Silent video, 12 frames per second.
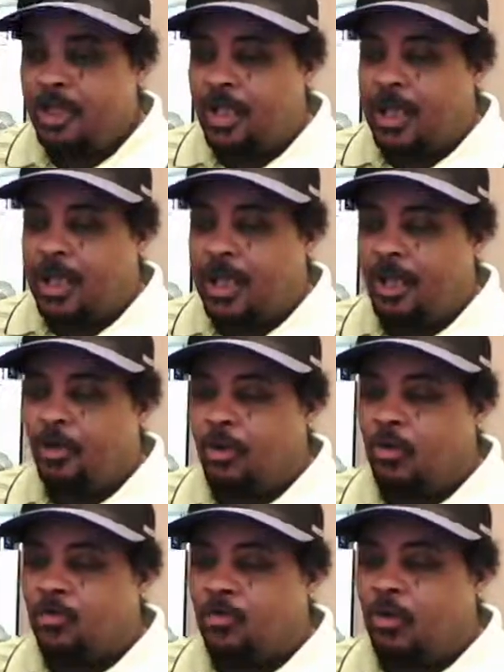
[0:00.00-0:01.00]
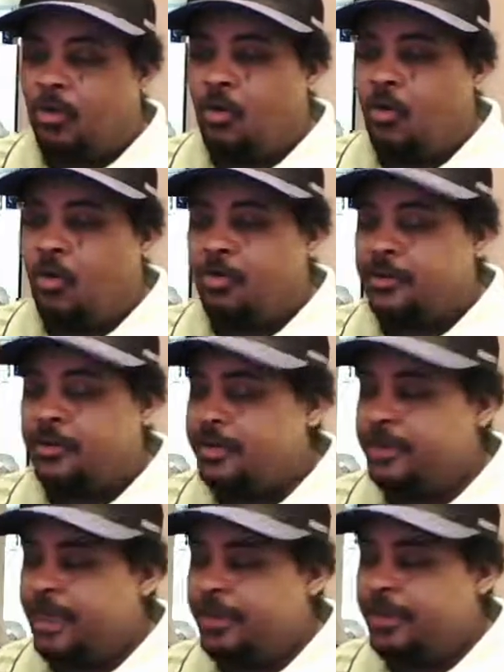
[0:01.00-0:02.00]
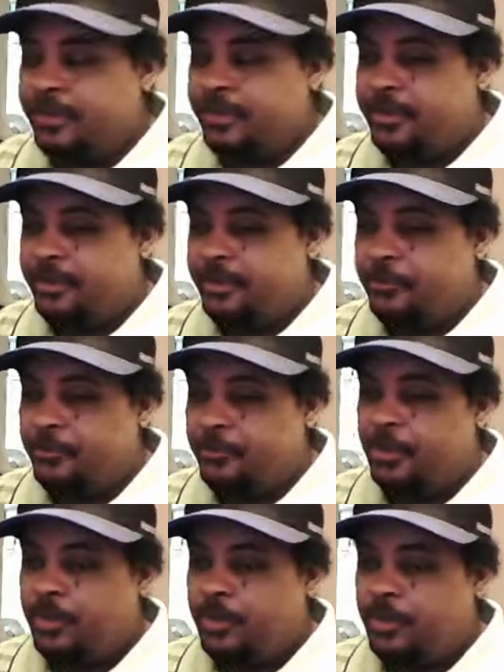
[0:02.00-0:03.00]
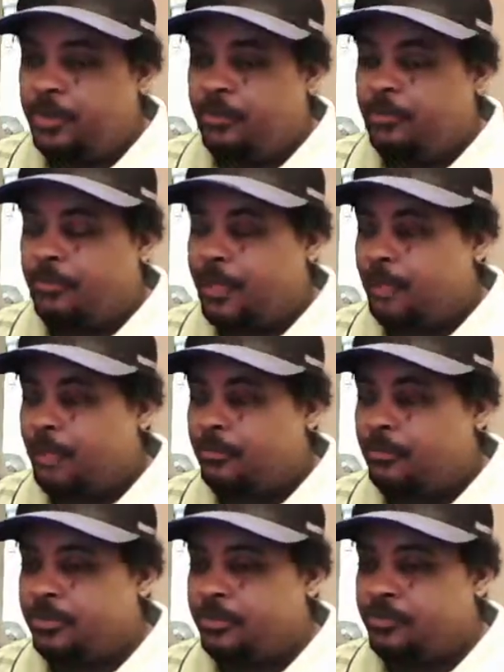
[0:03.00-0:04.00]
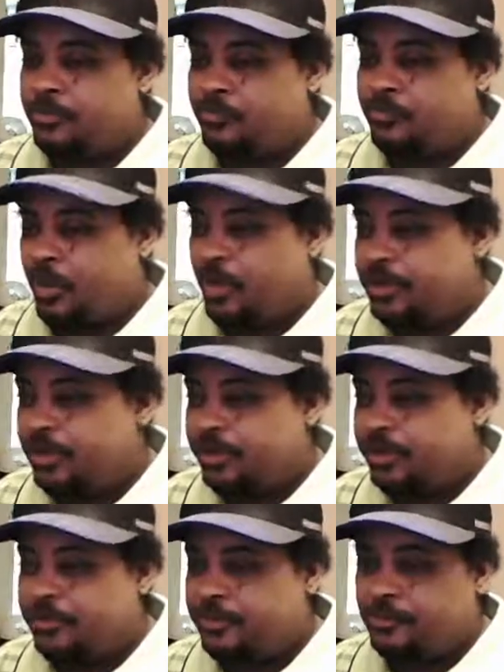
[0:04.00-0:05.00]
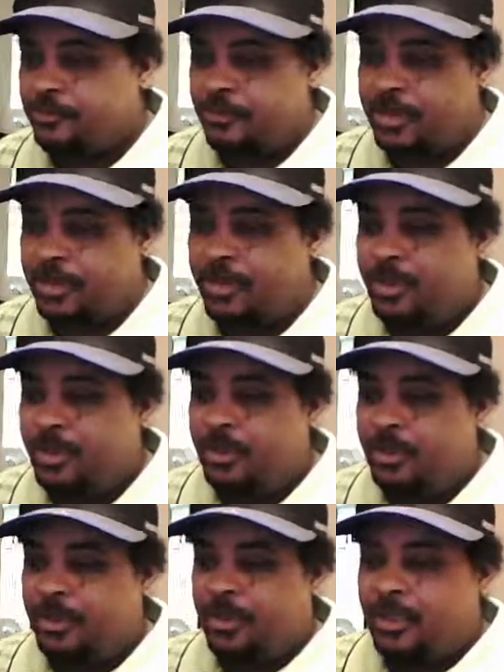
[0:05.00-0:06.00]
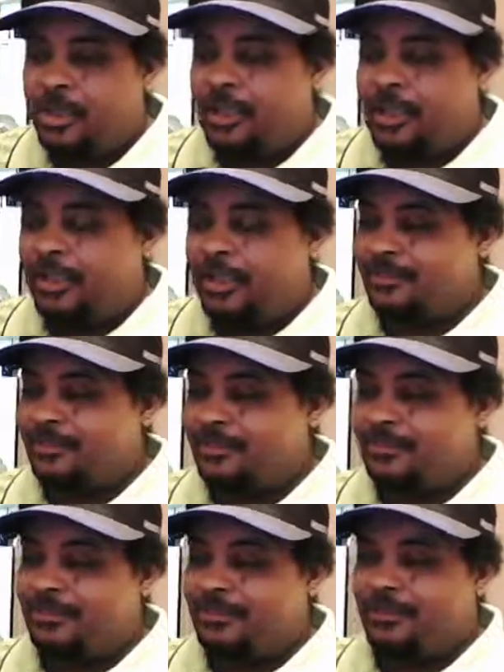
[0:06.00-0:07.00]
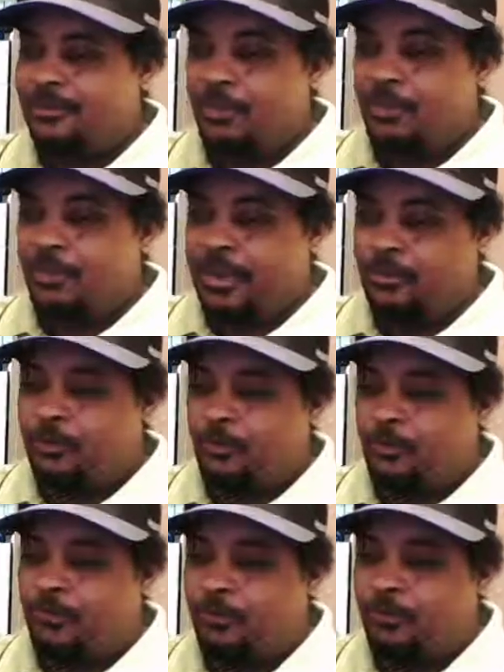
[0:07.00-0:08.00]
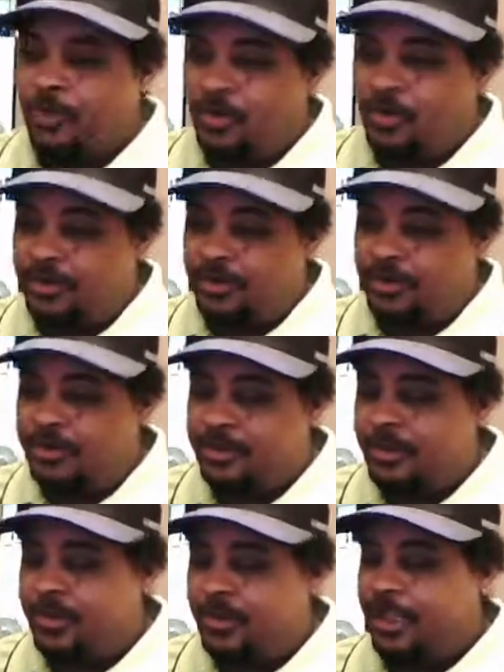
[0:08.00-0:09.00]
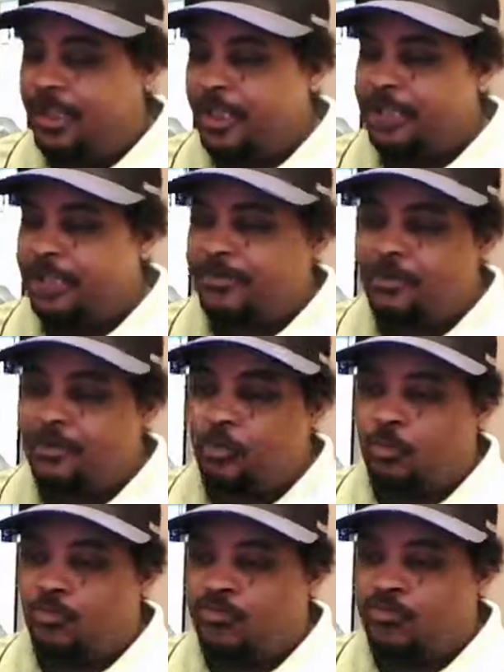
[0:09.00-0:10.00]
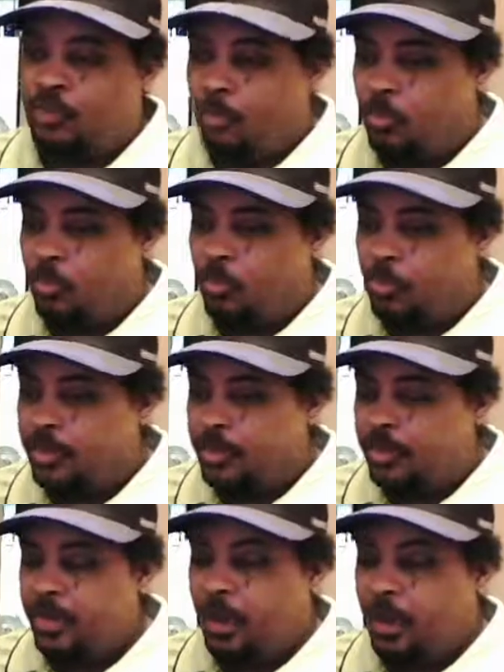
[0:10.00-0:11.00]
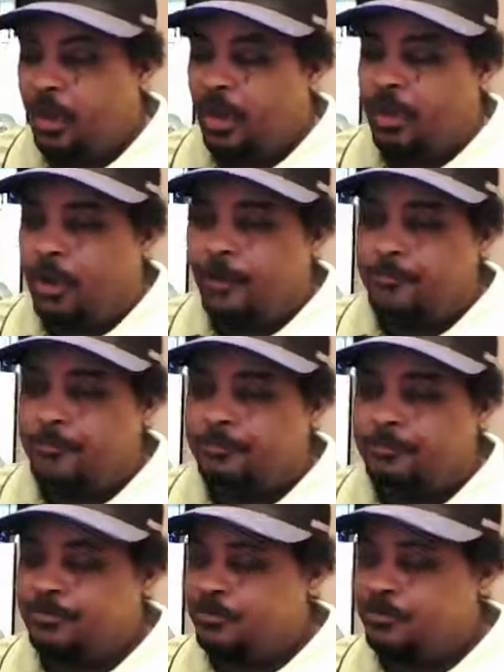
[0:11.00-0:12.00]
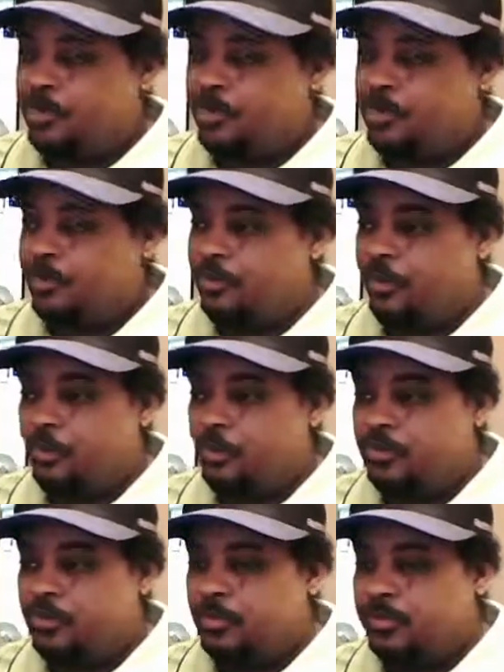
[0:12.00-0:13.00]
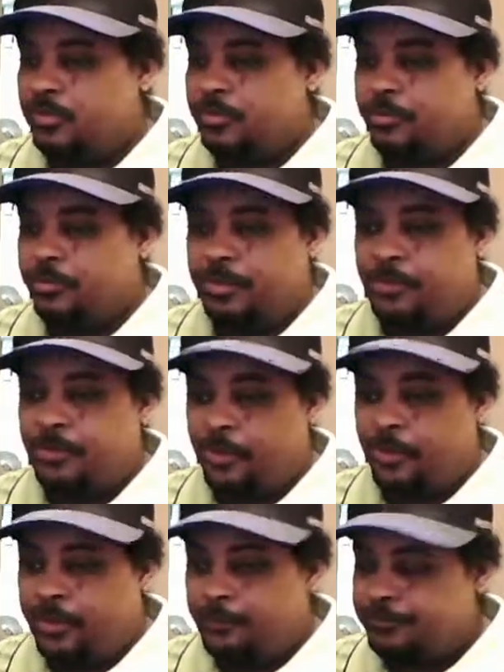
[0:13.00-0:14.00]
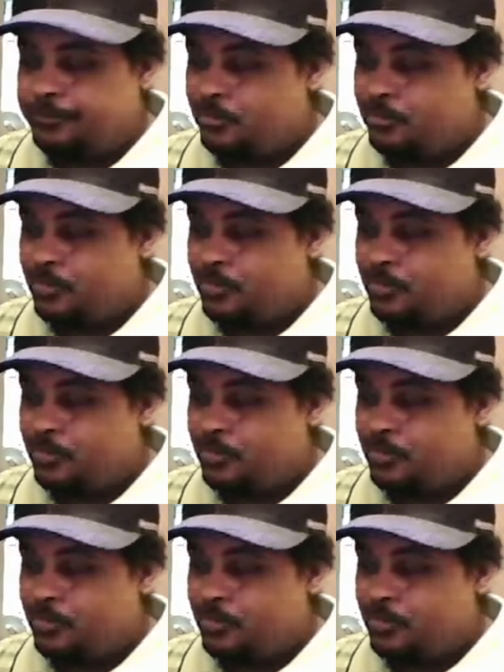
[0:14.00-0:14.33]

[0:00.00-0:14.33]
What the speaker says: how all the negative you hear about the trucking industry is, it ain't no fun. It's no joke. You know, to be real,